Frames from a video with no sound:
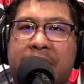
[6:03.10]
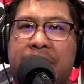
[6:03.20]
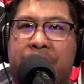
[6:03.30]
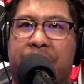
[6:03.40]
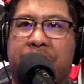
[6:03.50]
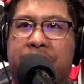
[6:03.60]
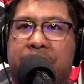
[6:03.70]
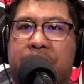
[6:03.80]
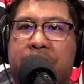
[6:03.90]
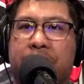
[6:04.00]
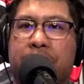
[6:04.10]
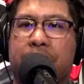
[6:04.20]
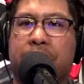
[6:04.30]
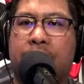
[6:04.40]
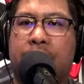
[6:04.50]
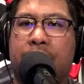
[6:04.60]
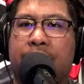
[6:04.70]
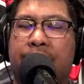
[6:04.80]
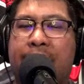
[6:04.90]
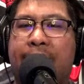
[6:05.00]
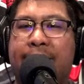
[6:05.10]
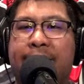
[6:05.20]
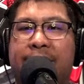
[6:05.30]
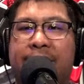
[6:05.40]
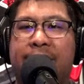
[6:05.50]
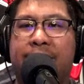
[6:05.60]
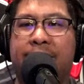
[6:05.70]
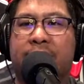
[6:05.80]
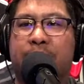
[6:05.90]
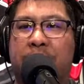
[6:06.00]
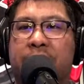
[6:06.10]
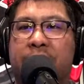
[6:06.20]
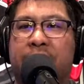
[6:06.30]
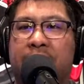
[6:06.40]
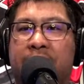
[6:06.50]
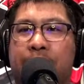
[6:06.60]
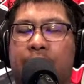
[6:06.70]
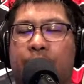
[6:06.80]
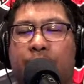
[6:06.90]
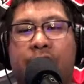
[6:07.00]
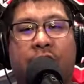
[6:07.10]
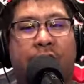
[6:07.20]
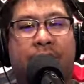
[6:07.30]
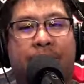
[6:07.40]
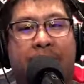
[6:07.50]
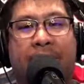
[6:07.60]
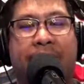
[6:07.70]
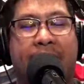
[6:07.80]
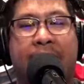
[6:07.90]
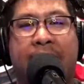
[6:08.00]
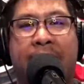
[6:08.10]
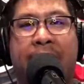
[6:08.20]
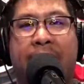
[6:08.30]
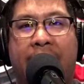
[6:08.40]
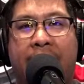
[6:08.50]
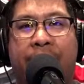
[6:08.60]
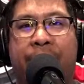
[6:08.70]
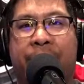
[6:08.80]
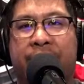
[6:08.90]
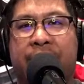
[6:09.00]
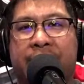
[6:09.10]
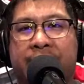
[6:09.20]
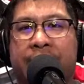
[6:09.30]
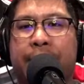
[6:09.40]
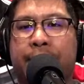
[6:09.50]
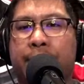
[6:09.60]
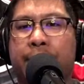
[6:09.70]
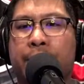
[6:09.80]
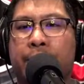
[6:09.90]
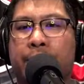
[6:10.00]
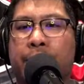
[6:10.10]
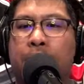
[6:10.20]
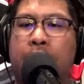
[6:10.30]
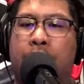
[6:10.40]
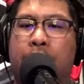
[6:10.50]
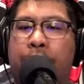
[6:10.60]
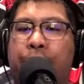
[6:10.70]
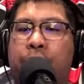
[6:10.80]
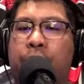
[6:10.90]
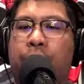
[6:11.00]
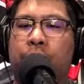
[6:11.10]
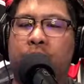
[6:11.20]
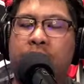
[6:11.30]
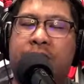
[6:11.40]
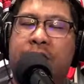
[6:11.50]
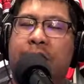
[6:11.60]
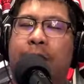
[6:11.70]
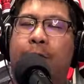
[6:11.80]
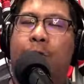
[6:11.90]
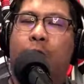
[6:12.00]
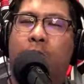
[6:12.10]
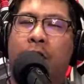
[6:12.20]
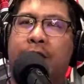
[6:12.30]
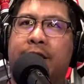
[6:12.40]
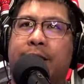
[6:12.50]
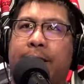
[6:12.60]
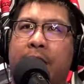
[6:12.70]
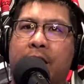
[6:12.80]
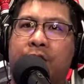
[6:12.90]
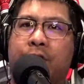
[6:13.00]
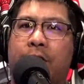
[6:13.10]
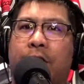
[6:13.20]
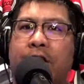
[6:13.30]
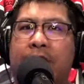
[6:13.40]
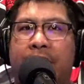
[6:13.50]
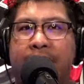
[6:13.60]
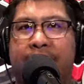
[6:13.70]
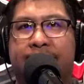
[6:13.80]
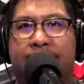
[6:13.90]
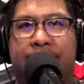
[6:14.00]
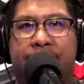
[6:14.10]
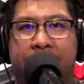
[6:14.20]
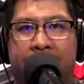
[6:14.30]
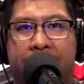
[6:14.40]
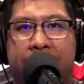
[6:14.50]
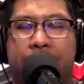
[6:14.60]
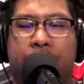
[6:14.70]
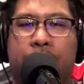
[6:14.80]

a difference. That detailed the special teams, and we talked about the NFZ. If you look at what the Montreal Canadiens have done